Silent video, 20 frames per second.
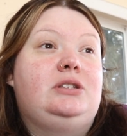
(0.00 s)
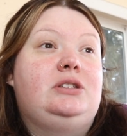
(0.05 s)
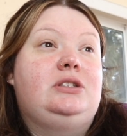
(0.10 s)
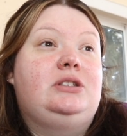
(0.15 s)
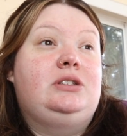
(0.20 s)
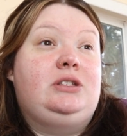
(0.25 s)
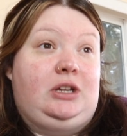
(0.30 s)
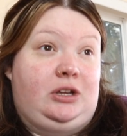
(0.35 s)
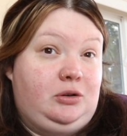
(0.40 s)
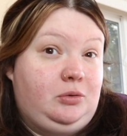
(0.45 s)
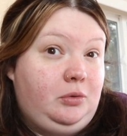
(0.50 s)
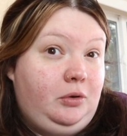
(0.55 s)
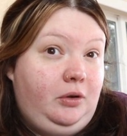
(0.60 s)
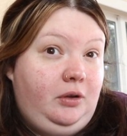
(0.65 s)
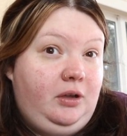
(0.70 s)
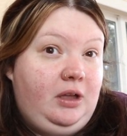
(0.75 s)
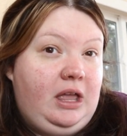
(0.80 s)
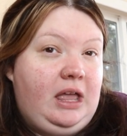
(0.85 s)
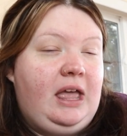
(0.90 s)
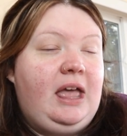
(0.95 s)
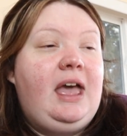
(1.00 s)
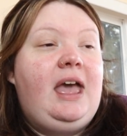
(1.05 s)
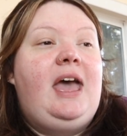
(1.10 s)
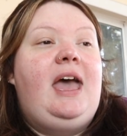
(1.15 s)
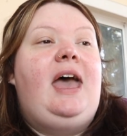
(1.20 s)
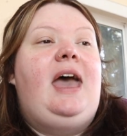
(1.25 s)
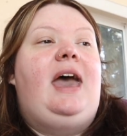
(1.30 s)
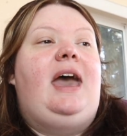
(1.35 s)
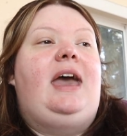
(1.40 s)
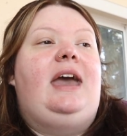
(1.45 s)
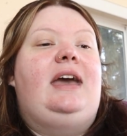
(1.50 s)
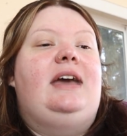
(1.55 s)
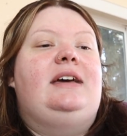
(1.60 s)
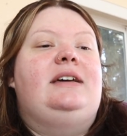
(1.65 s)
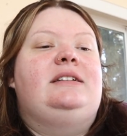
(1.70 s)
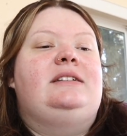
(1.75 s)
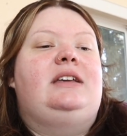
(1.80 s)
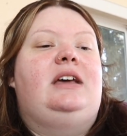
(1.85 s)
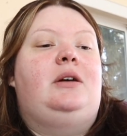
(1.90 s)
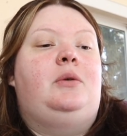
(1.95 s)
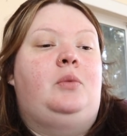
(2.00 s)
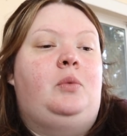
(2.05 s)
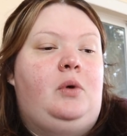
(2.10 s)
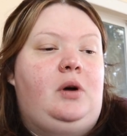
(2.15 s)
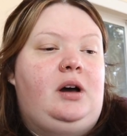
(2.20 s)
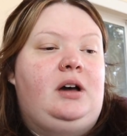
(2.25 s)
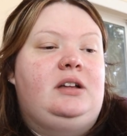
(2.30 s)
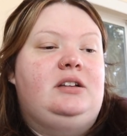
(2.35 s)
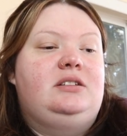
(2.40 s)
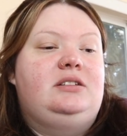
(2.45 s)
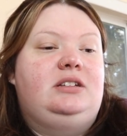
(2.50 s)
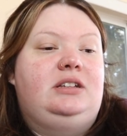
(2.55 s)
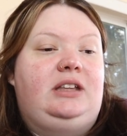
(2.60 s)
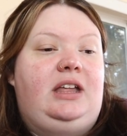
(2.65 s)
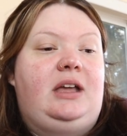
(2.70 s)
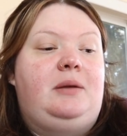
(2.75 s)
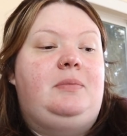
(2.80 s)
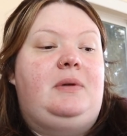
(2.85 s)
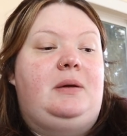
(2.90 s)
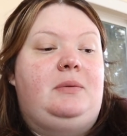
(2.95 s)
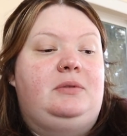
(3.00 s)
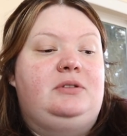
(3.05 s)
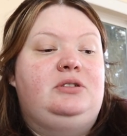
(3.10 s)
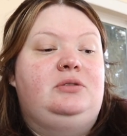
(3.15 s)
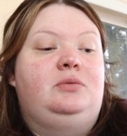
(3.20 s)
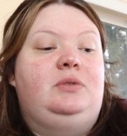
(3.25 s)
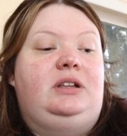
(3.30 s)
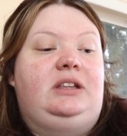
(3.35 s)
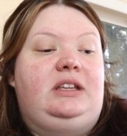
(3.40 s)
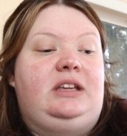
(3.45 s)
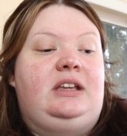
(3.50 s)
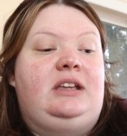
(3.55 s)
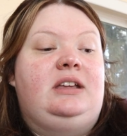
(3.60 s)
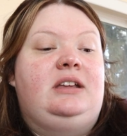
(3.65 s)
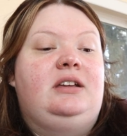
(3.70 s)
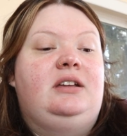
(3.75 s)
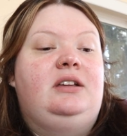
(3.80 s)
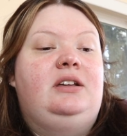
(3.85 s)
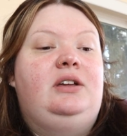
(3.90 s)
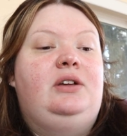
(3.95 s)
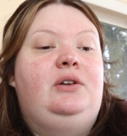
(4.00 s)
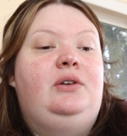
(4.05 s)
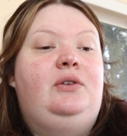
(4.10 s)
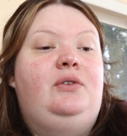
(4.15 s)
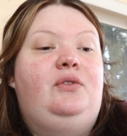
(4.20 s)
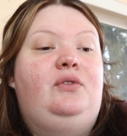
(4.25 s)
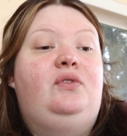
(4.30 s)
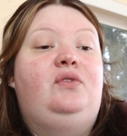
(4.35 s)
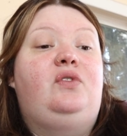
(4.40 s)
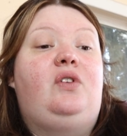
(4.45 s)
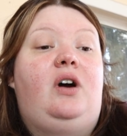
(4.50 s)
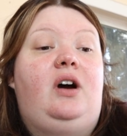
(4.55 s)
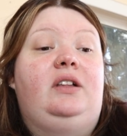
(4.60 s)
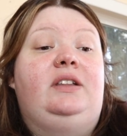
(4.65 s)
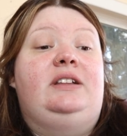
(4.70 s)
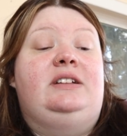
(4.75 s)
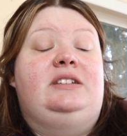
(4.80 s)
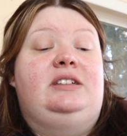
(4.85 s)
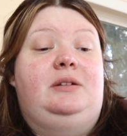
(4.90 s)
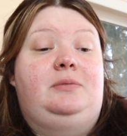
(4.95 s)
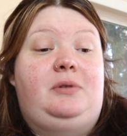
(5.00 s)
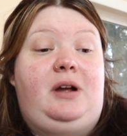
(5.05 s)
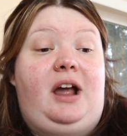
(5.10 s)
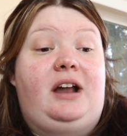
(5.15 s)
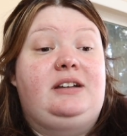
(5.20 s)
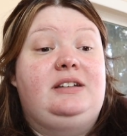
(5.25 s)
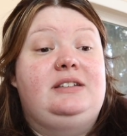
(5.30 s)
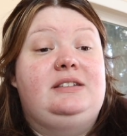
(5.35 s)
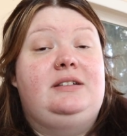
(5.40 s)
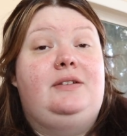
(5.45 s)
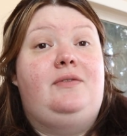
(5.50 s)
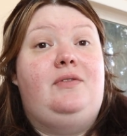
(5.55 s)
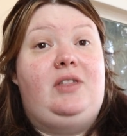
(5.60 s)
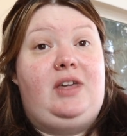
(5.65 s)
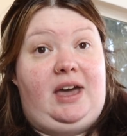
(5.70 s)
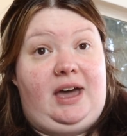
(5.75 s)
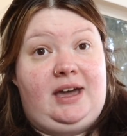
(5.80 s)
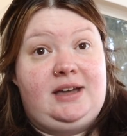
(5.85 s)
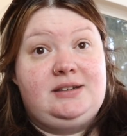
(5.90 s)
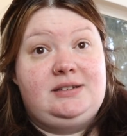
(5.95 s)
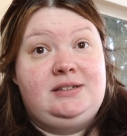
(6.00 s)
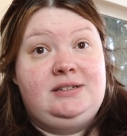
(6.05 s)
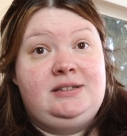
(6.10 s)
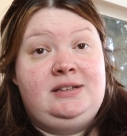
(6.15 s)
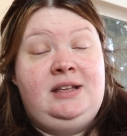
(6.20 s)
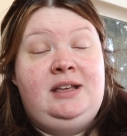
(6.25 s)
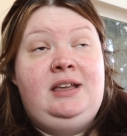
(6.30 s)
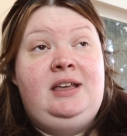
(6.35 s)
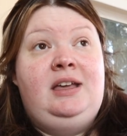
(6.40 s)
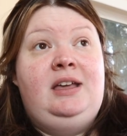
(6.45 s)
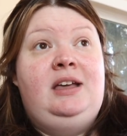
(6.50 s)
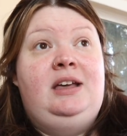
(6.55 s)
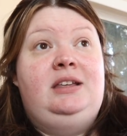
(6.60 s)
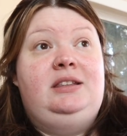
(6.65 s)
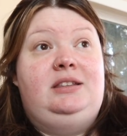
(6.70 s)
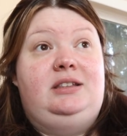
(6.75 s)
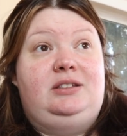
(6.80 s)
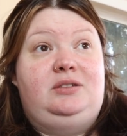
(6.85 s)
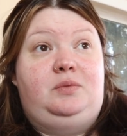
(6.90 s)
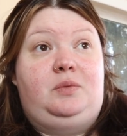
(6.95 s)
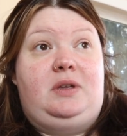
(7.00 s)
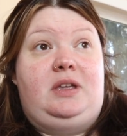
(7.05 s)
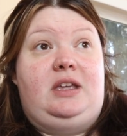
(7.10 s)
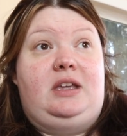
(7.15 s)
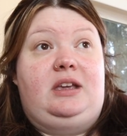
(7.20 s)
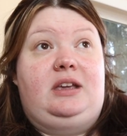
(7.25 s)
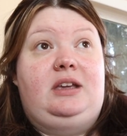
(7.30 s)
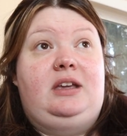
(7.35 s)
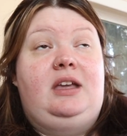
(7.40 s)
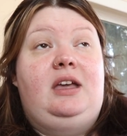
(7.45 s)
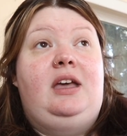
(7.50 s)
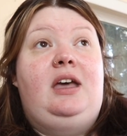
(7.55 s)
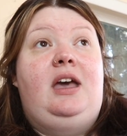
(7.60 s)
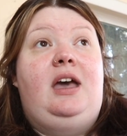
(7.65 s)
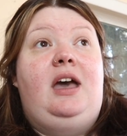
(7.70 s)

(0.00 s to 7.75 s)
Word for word: schedule, and I want to like be able to really fall into the practice of that this week.